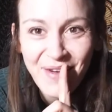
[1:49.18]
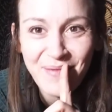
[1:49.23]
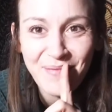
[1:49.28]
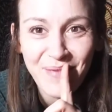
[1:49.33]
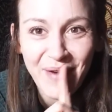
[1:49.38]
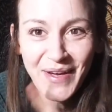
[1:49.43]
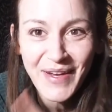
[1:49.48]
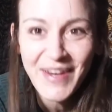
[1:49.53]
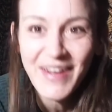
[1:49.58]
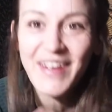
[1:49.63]

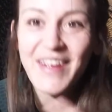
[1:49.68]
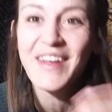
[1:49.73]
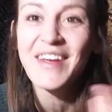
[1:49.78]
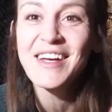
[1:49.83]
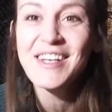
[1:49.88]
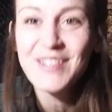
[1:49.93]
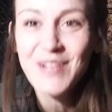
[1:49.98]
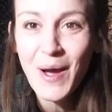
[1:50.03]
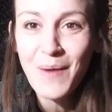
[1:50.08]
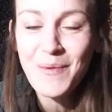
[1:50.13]
but
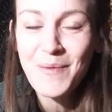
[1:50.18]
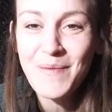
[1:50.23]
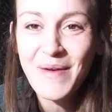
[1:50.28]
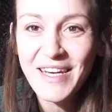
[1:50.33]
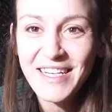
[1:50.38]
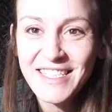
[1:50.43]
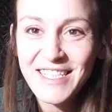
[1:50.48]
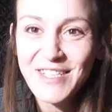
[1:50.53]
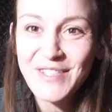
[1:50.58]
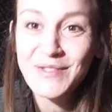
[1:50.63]
japa
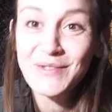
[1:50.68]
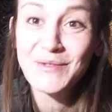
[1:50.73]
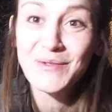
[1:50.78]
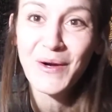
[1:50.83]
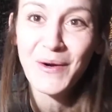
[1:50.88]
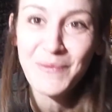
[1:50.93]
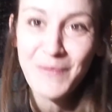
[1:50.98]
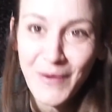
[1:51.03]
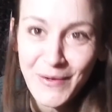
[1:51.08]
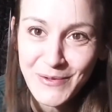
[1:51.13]
meditations
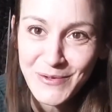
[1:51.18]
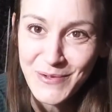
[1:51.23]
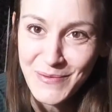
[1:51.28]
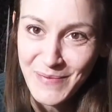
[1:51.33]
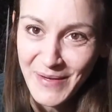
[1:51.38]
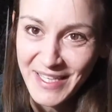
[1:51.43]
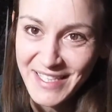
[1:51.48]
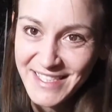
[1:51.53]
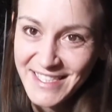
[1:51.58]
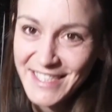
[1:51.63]
are mantra
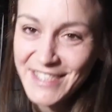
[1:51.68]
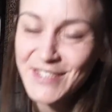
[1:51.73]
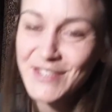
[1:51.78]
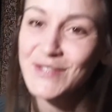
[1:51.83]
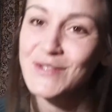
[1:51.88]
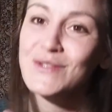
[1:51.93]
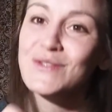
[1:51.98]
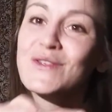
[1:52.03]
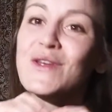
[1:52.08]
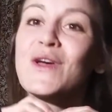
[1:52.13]

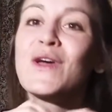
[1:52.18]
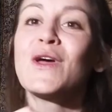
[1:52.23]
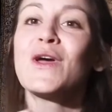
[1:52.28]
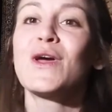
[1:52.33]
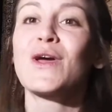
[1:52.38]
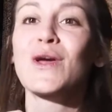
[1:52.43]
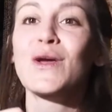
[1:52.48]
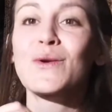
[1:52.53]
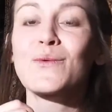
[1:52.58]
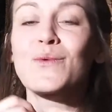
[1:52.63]
meditations
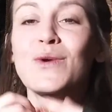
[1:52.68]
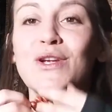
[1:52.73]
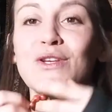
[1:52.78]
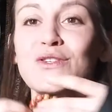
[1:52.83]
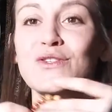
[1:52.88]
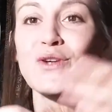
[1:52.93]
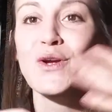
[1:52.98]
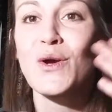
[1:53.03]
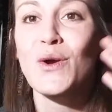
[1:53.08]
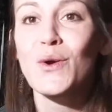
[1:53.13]
in
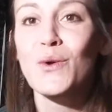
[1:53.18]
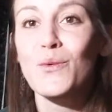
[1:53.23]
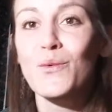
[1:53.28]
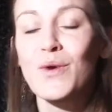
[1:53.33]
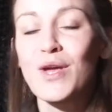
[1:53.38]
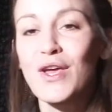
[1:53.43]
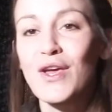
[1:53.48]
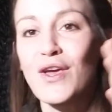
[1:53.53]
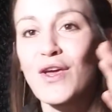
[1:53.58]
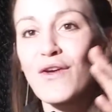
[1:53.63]
which
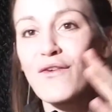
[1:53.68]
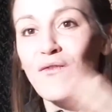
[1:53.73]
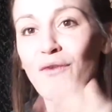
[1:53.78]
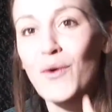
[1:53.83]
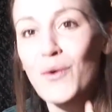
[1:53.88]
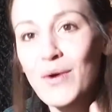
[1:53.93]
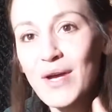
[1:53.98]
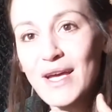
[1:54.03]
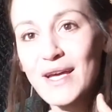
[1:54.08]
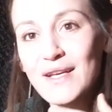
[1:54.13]
we
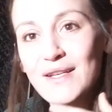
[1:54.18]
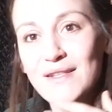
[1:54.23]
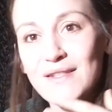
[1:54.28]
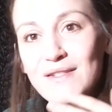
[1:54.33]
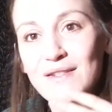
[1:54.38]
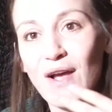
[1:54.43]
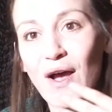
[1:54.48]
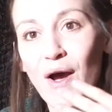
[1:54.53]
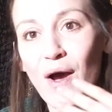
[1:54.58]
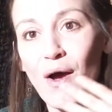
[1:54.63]

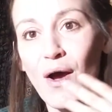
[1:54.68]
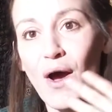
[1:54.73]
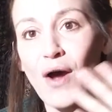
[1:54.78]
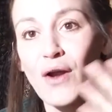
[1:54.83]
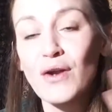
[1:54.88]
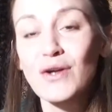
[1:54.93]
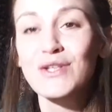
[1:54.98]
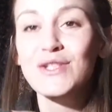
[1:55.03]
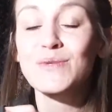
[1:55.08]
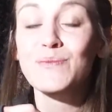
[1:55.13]
focus
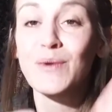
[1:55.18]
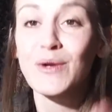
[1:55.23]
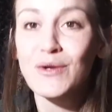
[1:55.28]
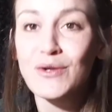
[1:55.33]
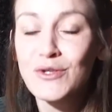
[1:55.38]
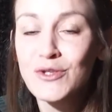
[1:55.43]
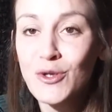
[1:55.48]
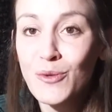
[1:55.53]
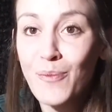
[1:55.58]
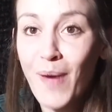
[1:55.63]
on our
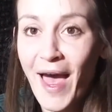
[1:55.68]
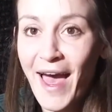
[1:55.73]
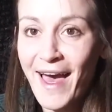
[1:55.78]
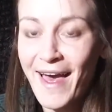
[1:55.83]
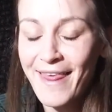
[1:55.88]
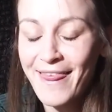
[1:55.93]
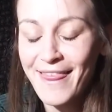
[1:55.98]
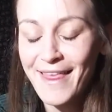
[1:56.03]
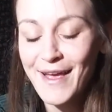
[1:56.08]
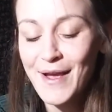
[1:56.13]
spiritual
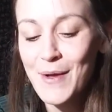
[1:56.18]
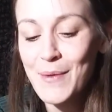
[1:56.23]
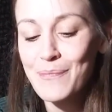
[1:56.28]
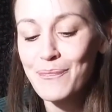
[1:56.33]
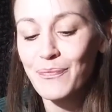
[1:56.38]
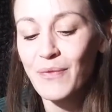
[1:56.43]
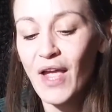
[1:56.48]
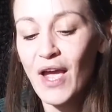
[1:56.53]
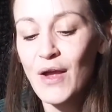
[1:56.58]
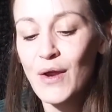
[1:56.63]
path,
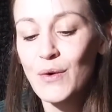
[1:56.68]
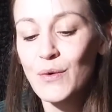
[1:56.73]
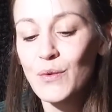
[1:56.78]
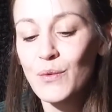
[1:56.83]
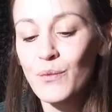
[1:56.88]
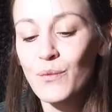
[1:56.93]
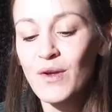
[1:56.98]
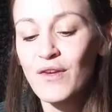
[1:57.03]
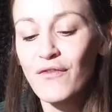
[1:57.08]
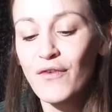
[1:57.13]

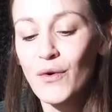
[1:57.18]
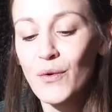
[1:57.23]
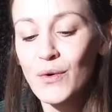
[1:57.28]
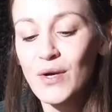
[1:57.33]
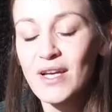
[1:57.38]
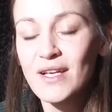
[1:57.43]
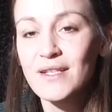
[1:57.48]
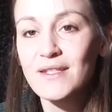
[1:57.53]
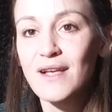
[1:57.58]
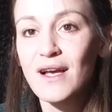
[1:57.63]
and we
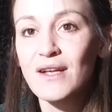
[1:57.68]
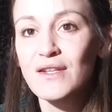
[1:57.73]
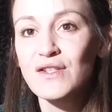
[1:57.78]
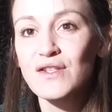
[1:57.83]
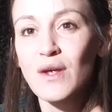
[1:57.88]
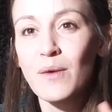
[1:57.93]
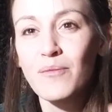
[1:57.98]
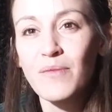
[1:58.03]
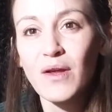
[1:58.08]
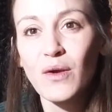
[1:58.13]
focus on
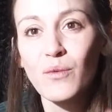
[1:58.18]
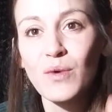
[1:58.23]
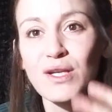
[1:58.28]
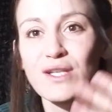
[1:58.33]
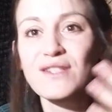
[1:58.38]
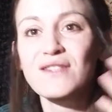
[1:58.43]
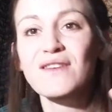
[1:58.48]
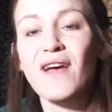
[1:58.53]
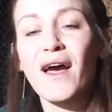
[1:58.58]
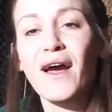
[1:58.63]
something we
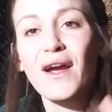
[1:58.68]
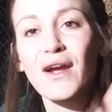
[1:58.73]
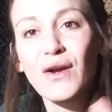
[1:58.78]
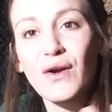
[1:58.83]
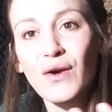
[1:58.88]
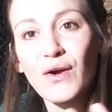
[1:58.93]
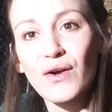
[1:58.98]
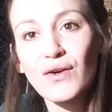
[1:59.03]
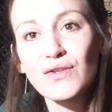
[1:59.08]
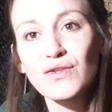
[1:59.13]

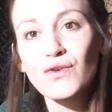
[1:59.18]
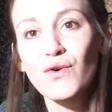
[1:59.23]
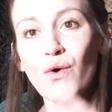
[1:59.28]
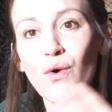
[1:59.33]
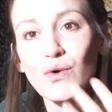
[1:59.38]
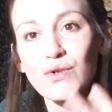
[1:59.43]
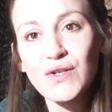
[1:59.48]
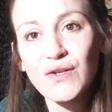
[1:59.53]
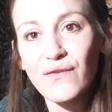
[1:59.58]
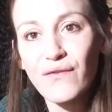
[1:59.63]
desire to
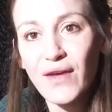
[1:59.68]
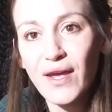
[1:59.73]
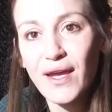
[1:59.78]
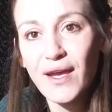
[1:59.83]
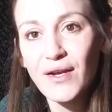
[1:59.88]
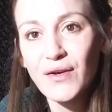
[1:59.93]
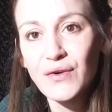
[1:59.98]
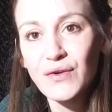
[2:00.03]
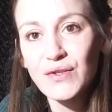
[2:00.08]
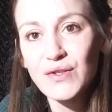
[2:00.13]
cultivate
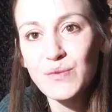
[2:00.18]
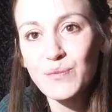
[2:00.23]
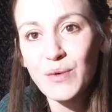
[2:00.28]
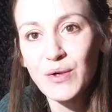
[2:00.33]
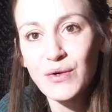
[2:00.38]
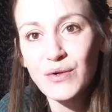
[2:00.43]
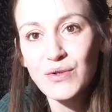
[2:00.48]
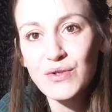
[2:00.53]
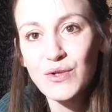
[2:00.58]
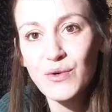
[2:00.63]
in our
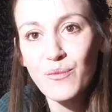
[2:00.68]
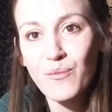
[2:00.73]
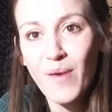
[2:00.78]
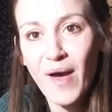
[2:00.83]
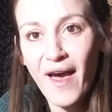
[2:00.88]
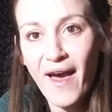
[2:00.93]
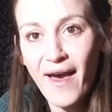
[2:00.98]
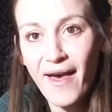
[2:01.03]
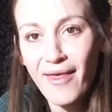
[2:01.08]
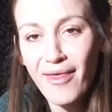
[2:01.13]
spiritual
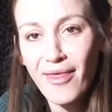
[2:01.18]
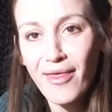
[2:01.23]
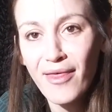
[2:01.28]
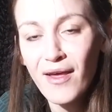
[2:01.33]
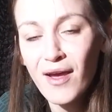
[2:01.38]
path.